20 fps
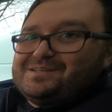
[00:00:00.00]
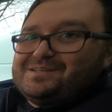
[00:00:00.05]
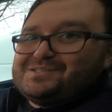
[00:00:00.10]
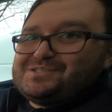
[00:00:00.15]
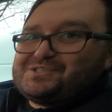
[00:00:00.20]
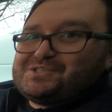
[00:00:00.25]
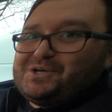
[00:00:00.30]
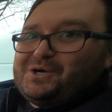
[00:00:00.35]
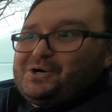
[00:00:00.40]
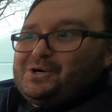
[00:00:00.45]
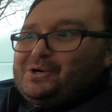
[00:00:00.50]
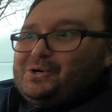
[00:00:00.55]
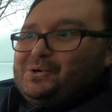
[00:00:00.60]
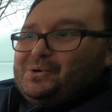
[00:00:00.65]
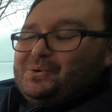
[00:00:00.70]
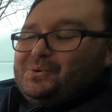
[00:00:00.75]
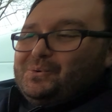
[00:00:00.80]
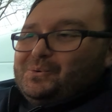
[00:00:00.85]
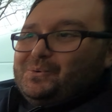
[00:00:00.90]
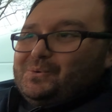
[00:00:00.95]

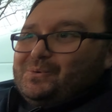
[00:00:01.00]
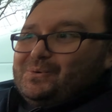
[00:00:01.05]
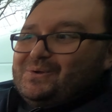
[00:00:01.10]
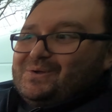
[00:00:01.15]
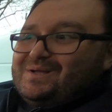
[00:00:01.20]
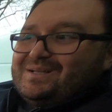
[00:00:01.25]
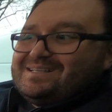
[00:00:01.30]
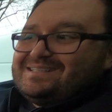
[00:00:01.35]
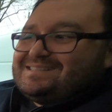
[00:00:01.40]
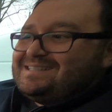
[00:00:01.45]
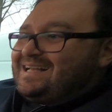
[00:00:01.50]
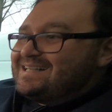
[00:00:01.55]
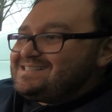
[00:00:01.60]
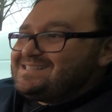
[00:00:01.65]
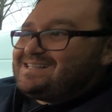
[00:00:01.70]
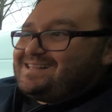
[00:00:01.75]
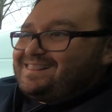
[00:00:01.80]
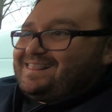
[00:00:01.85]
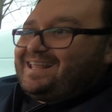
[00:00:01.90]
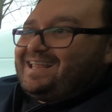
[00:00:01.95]
So
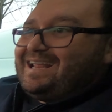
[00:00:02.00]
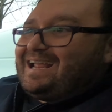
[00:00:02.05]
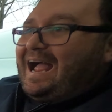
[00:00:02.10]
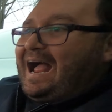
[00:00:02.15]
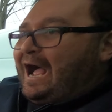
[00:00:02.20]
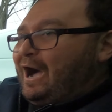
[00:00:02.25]
that's the thing.